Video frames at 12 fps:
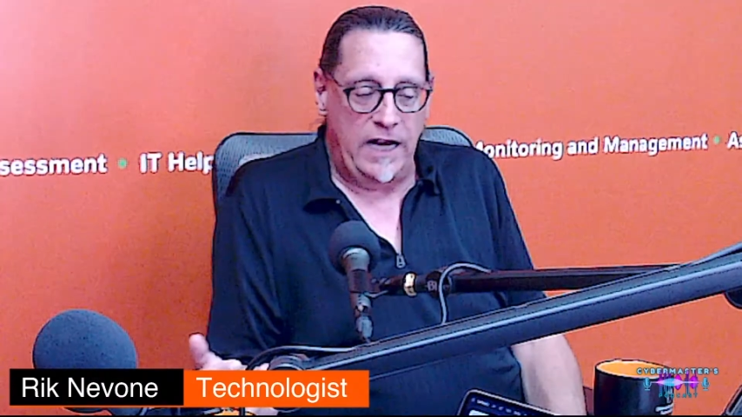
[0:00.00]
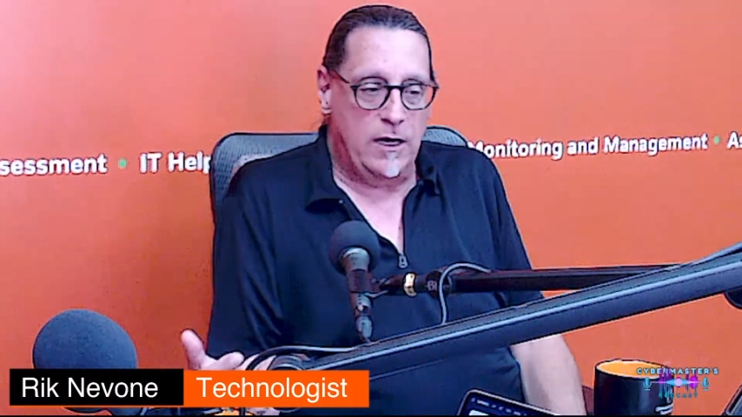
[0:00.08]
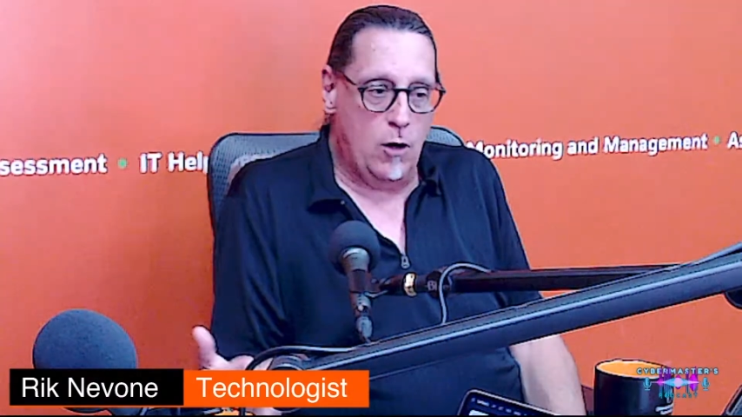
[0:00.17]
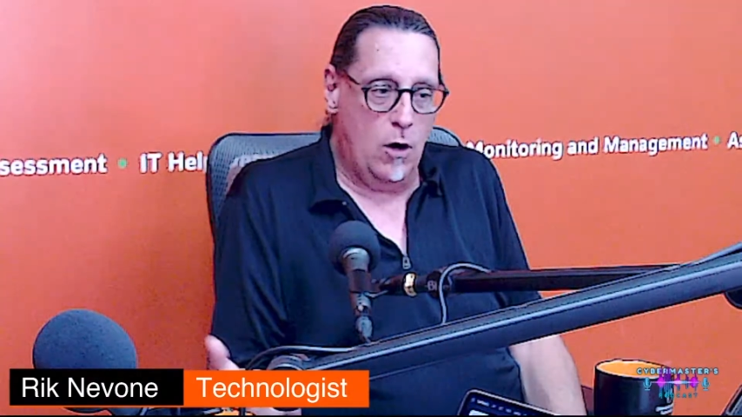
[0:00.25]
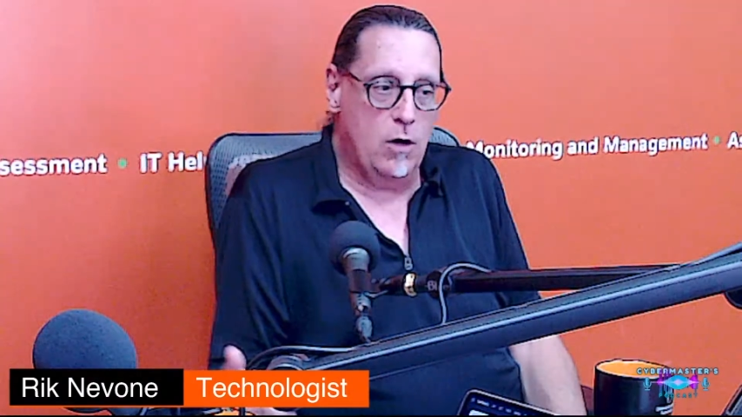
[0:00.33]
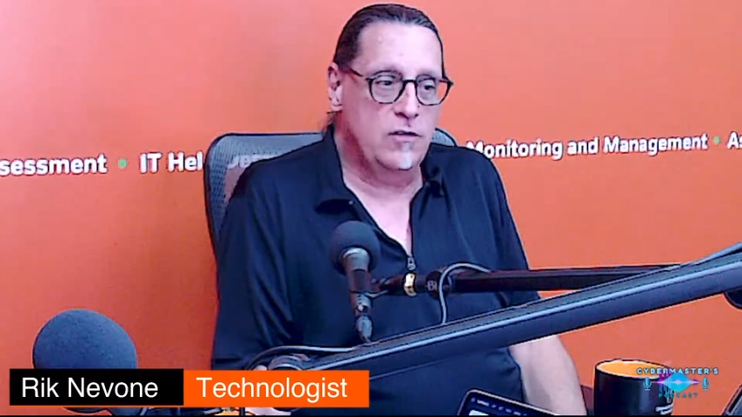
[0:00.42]

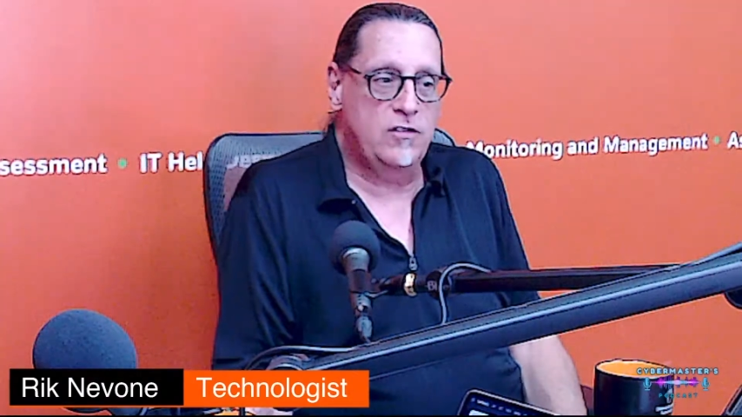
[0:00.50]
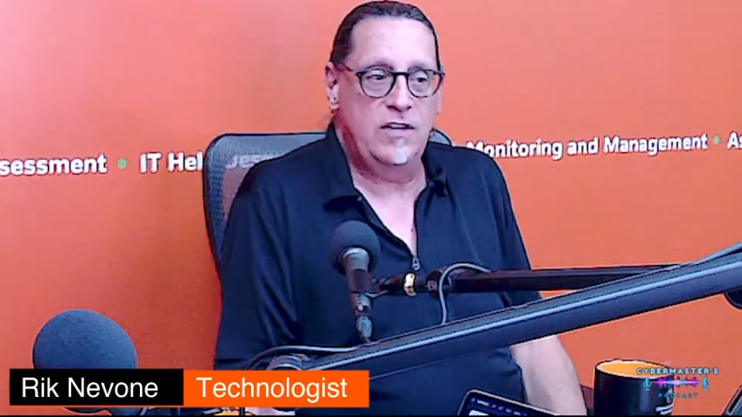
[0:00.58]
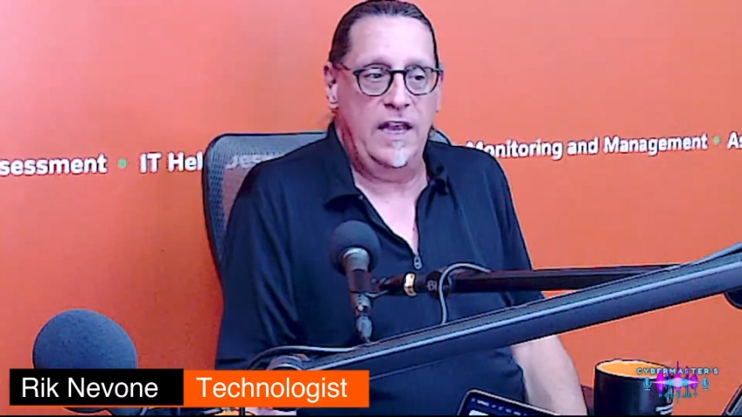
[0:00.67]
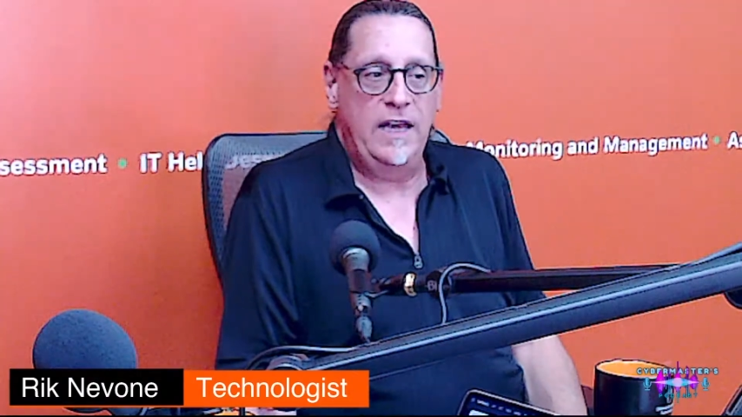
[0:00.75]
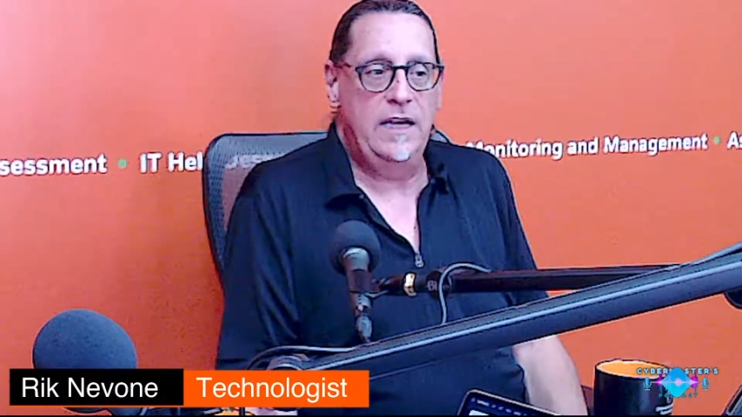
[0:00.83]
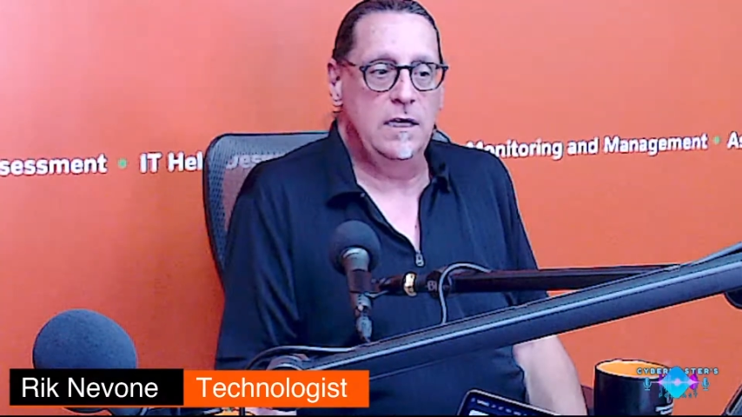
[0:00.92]
Carl
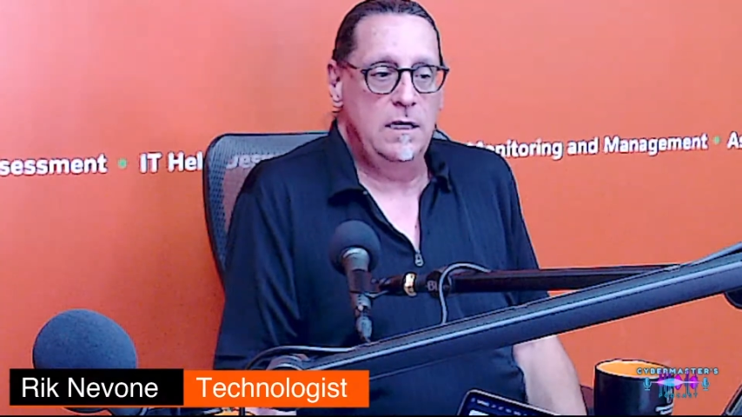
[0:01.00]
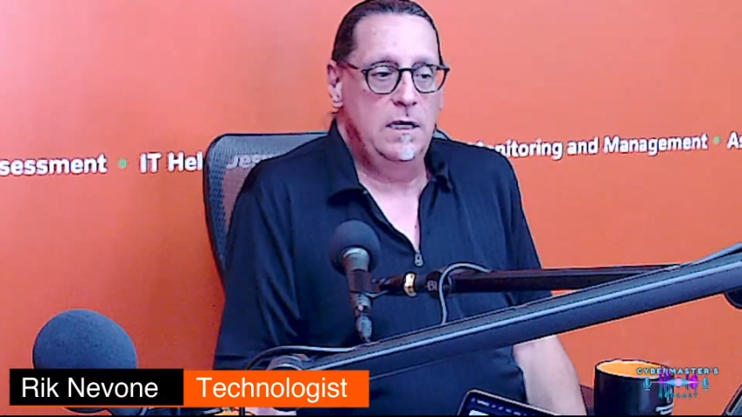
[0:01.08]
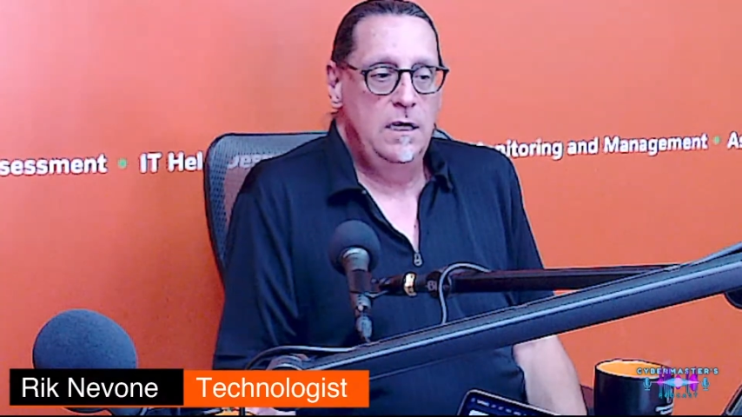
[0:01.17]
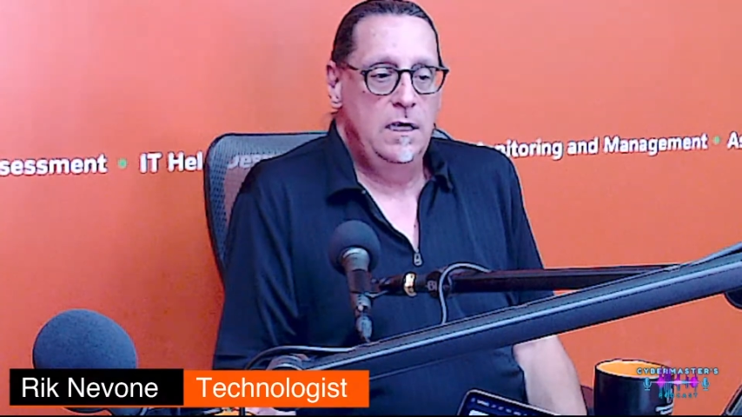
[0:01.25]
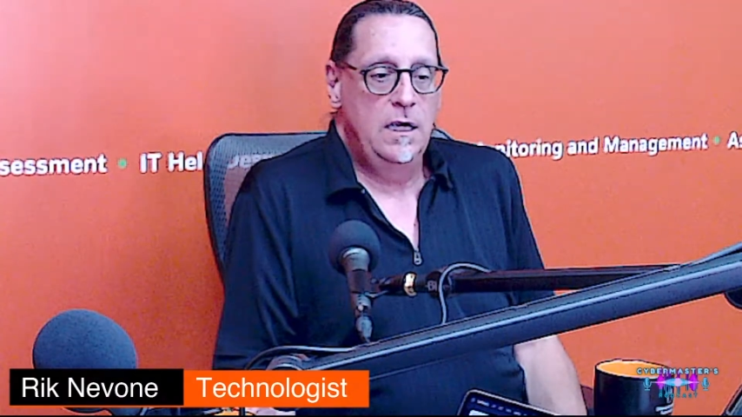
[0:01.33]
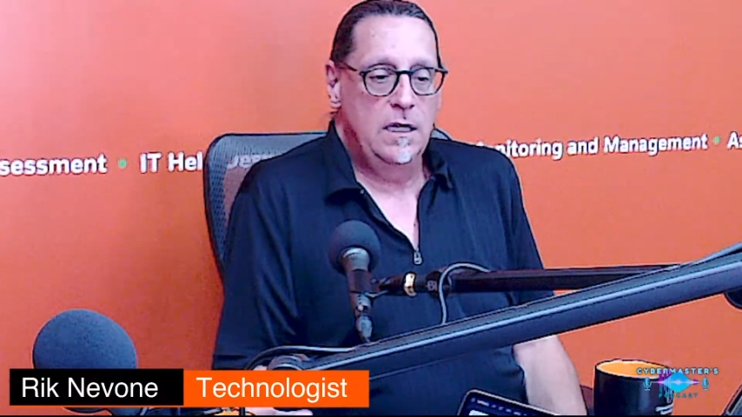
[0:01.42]
Sagan
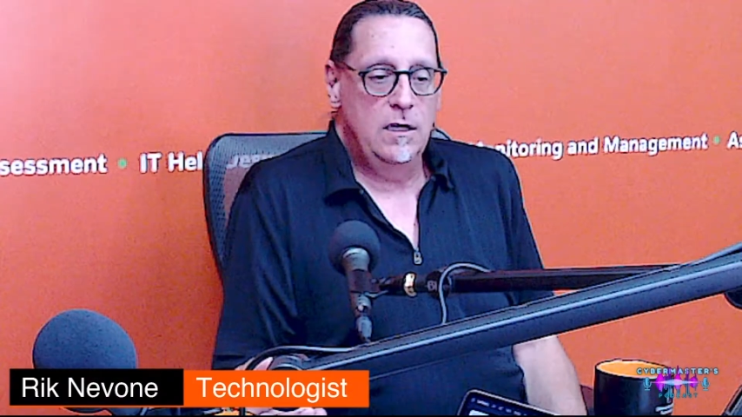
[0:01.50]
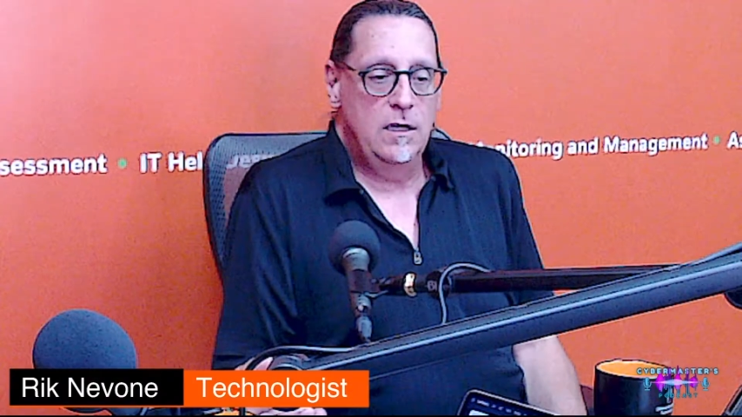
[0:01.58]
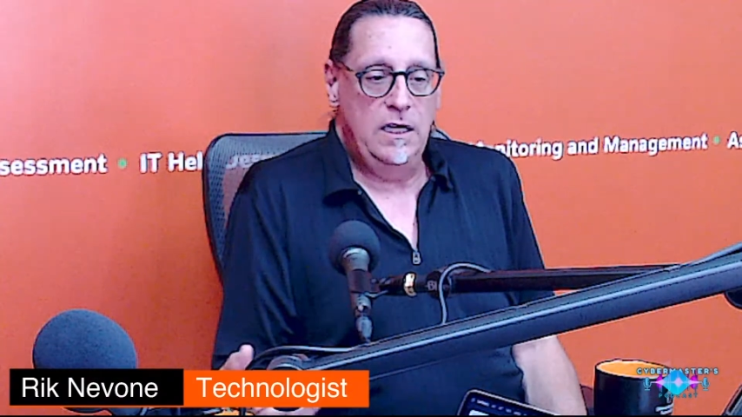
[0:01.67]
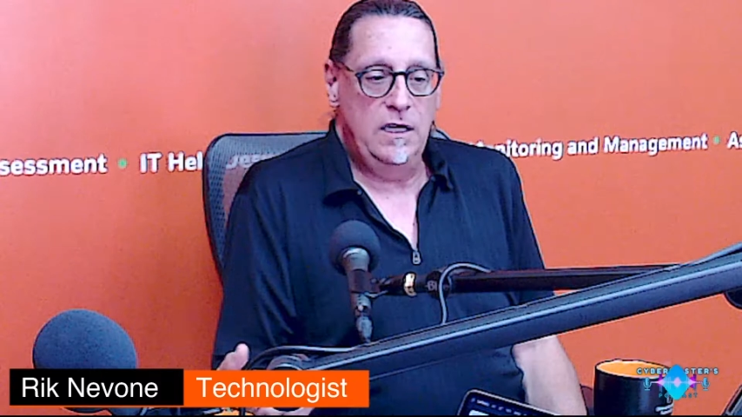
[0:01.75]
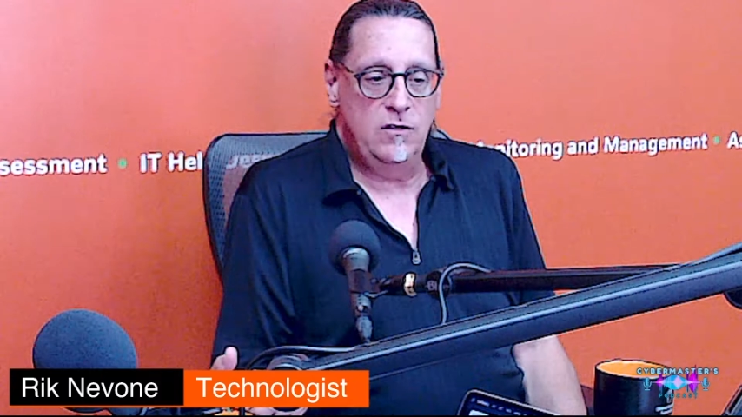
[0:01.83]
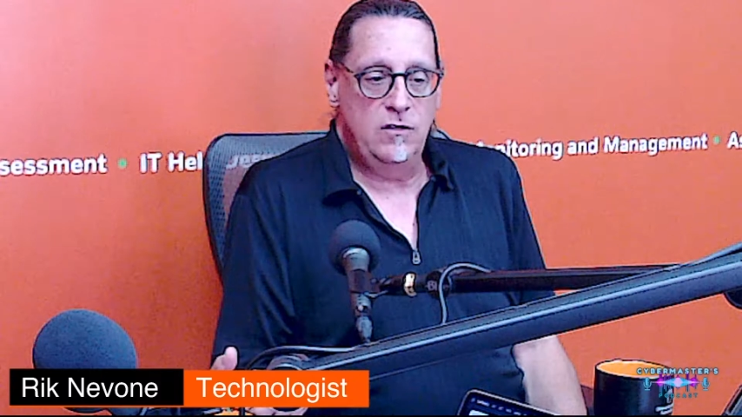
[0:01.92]

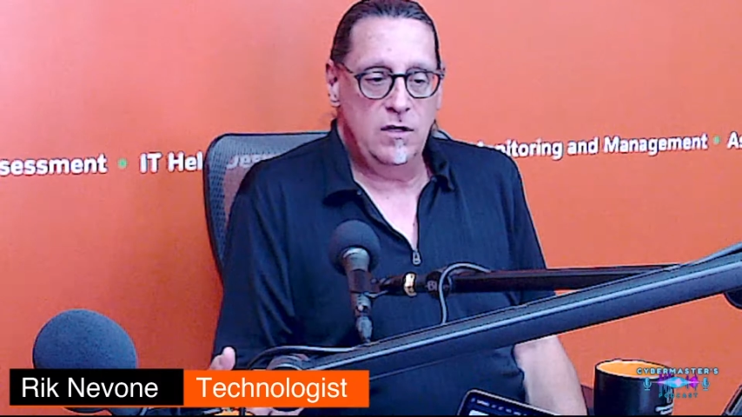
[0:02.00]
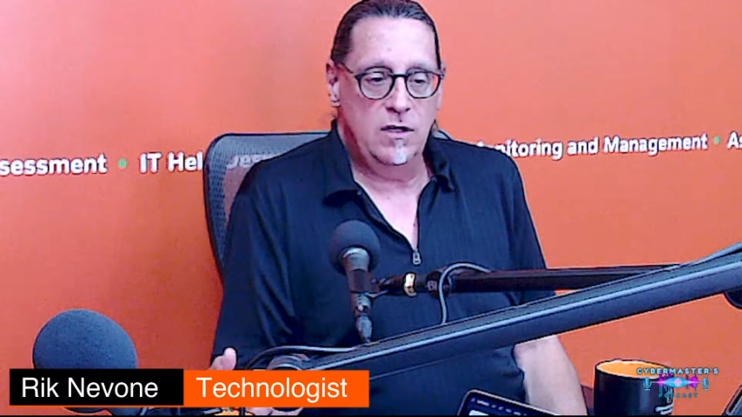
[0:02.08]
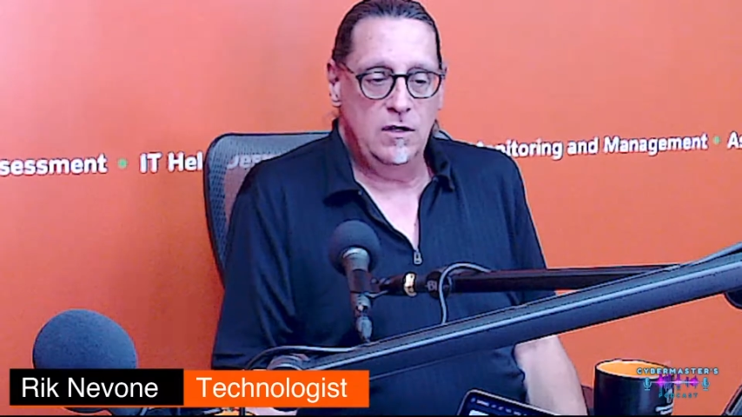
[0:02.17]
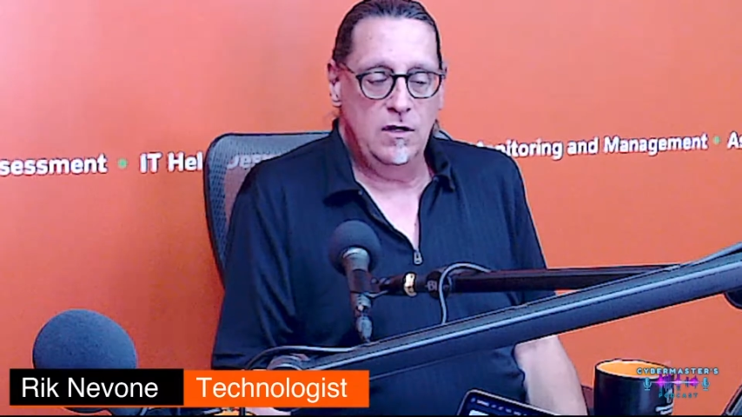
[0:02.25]
is